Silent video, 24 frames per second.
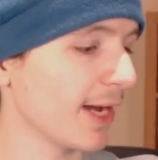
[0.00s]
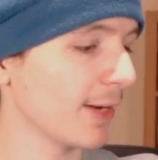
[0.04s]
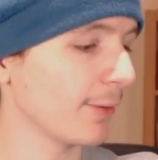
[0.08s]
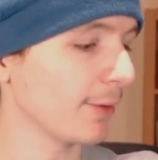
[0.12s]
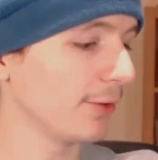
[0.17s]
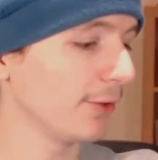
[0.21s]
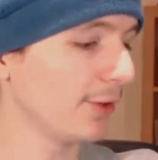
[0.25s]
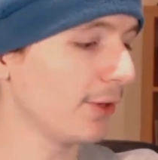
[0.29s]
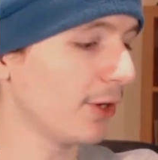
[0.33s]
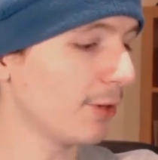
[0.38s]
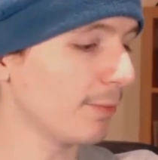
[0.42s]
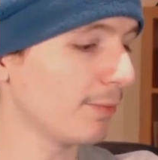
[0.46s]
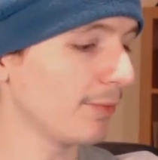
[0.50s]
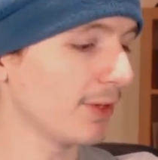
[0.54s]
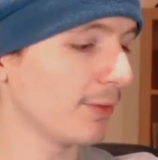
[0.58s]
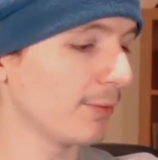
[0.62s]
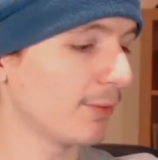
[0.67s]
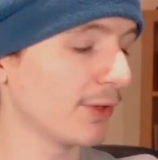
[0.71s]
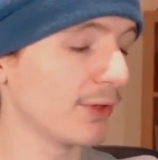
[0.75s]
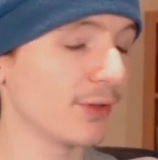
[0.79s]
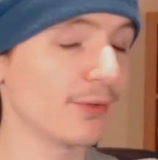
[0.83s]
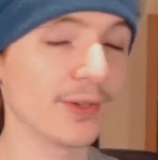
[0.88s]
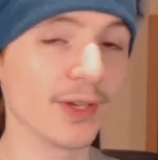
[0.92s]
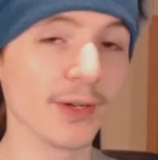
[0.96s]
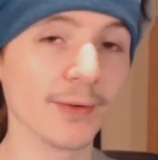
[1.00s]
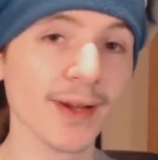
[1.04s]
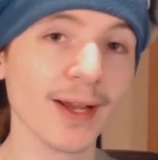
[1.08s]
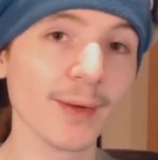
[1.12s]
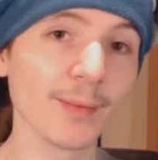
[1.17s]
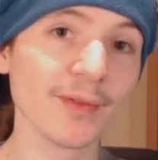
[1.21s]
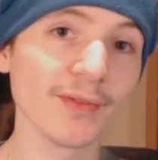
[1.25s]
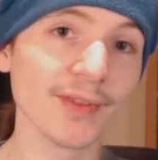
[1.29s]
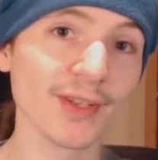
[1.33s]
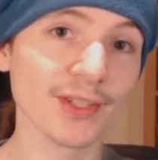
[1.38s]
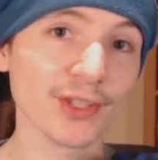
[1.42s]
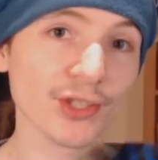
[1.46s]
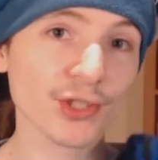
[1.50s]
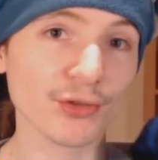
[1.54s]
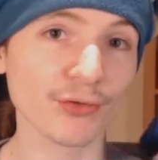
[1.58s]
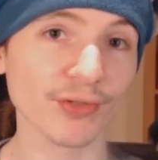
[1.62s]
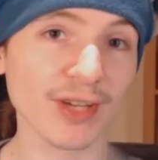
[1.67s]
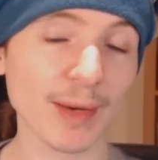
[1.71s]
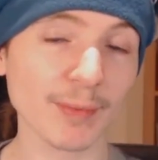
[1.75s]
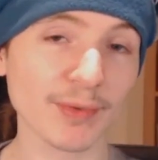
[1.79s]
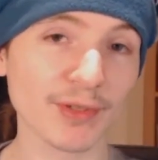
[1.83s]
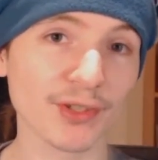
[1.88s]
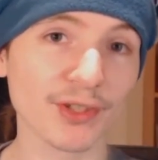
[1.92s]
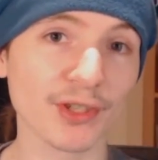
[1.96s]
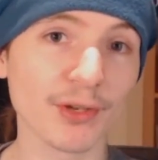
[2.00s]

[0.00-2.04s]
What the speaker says: I will not be wandering around with this strapped